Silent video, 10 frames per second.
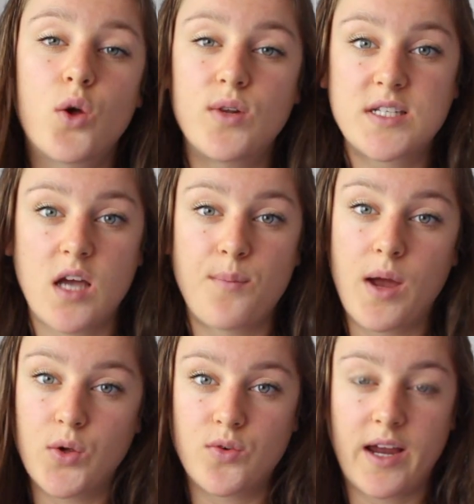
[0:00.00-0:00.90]
the only time
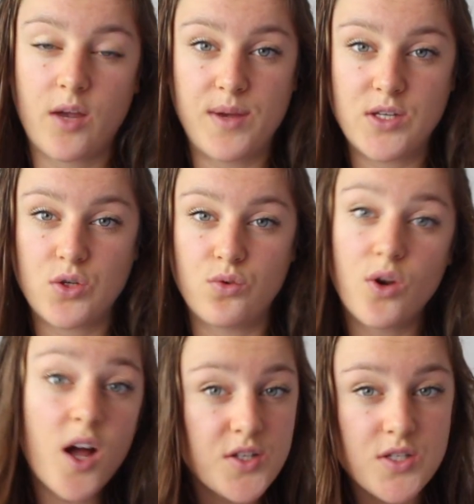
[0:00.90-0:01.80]
I would recommend you
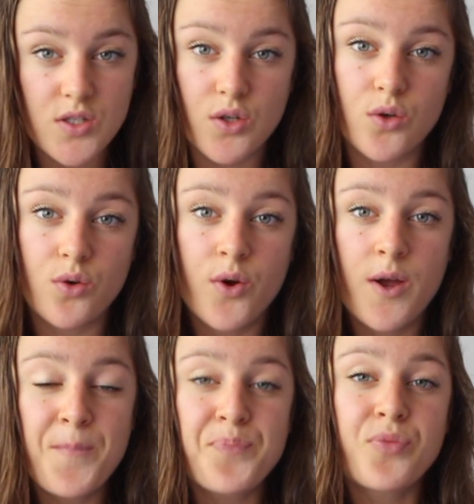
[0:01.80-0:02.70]
not to do
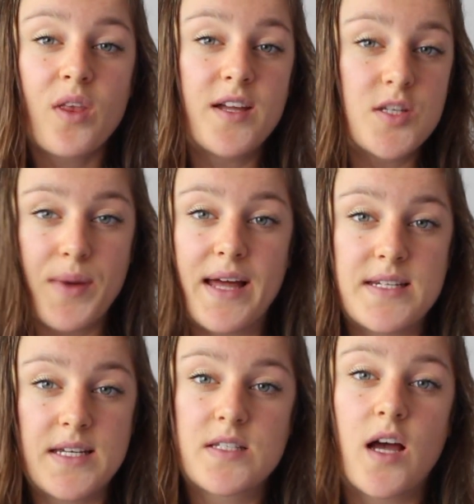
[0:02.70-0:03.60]
a
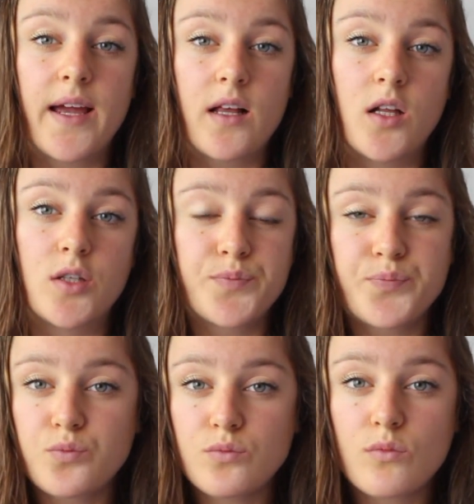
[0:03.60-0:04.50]
demanding cycle
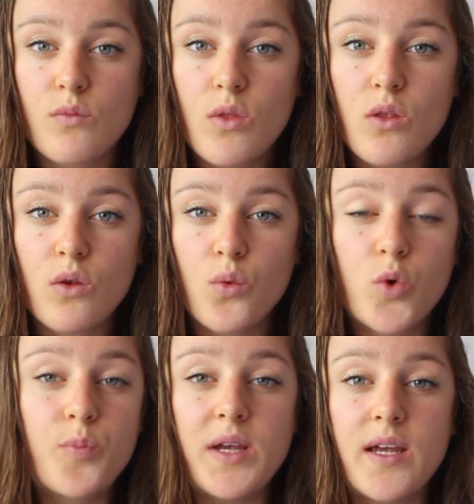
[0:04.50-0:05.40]

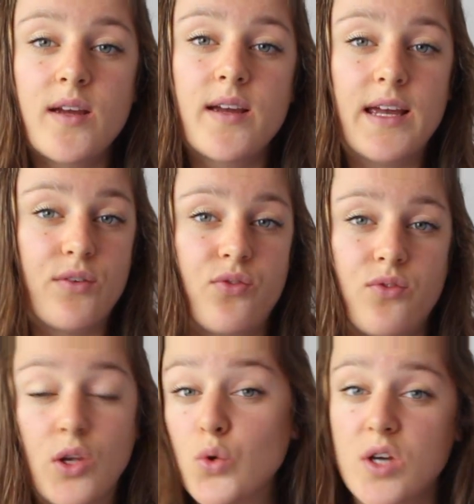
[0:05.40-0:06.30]
would be
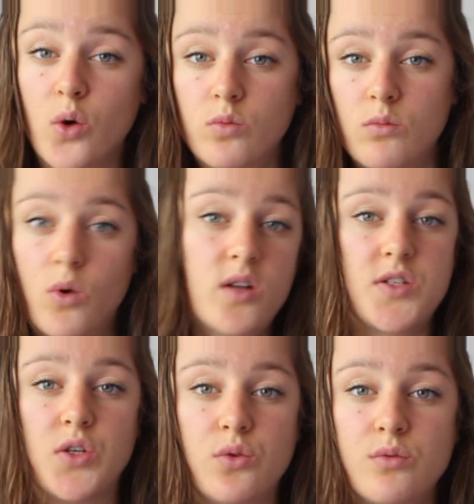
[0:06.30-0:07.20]
if you don't want
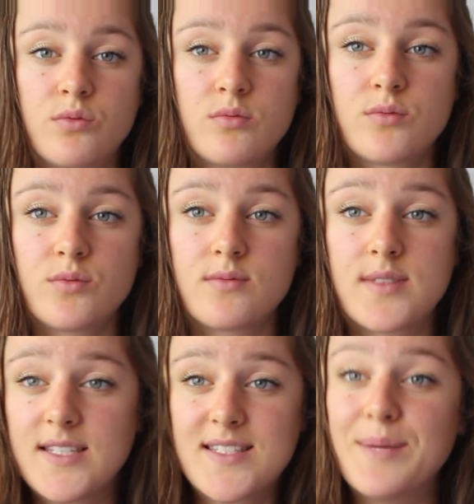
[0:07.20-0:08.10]
to.
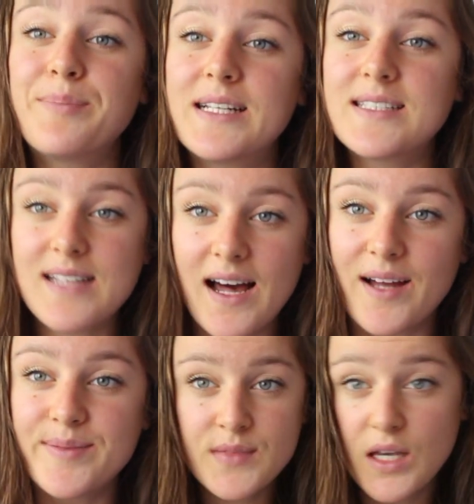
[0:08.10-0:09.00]
It's as simple as
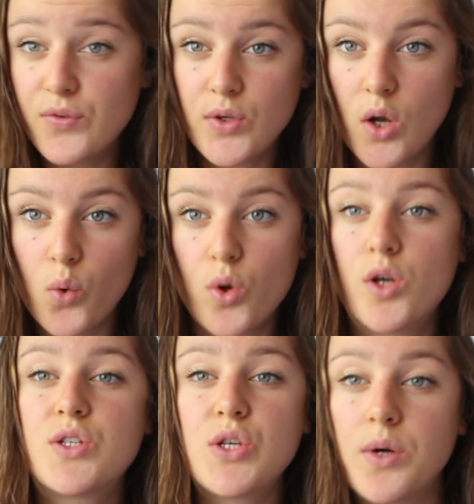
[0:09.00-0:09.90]
that. If you don't
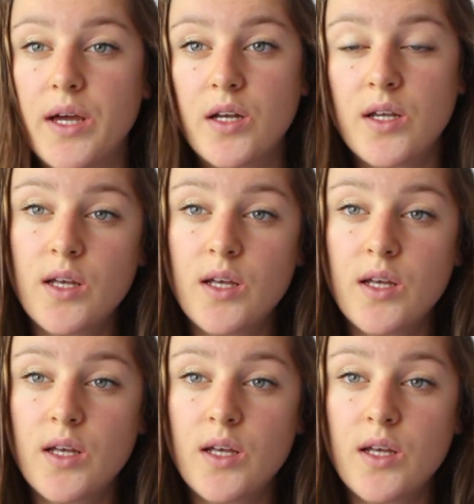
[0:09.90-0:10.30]
want to do it,